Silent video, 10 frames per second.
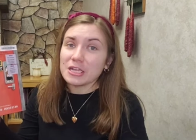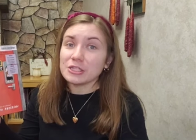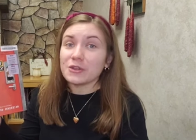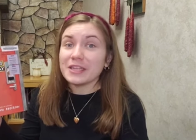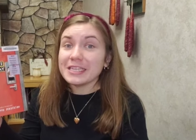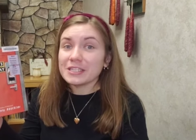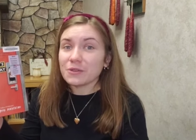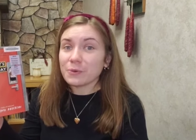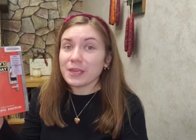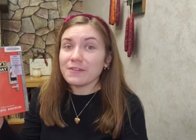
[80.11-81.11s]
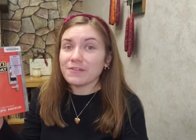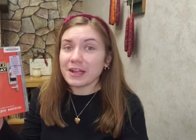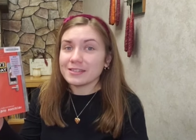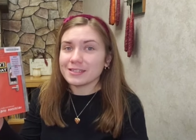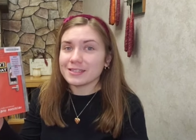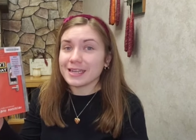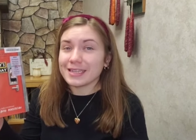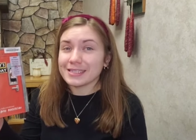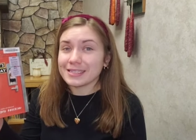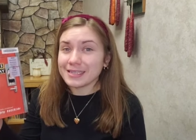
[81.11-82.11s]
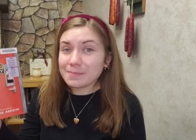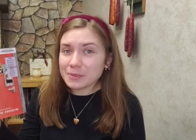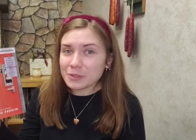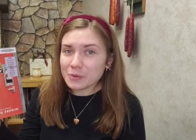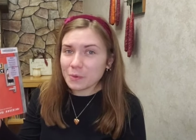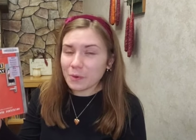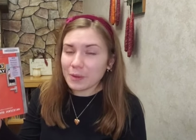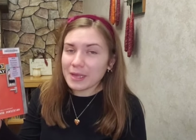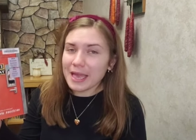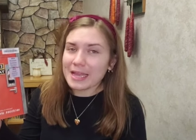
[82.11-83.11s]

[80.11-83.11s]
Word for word: And so these three friends decide to skip school